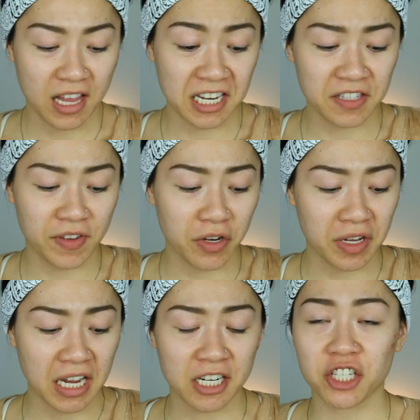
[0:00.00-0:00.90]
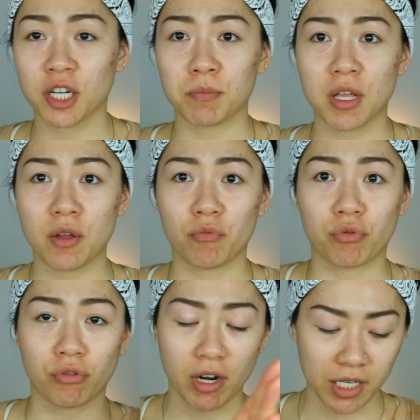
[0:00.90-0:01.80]
In his video, he kind of jumped
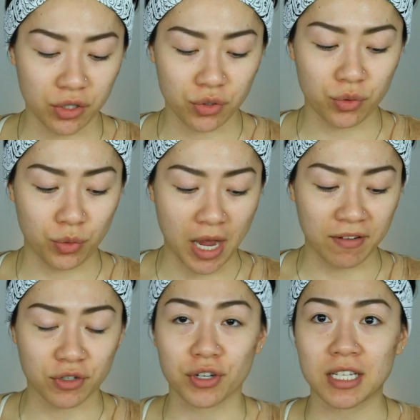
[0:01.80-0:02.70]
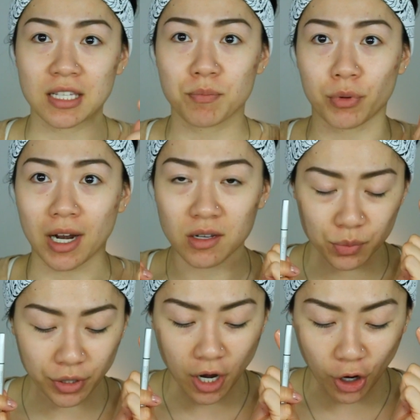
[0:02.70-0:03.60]
right to after his
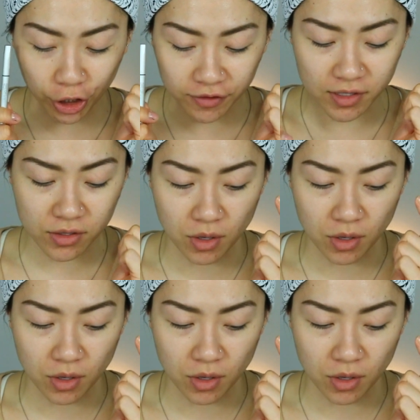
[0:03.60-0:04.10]
brows were carved.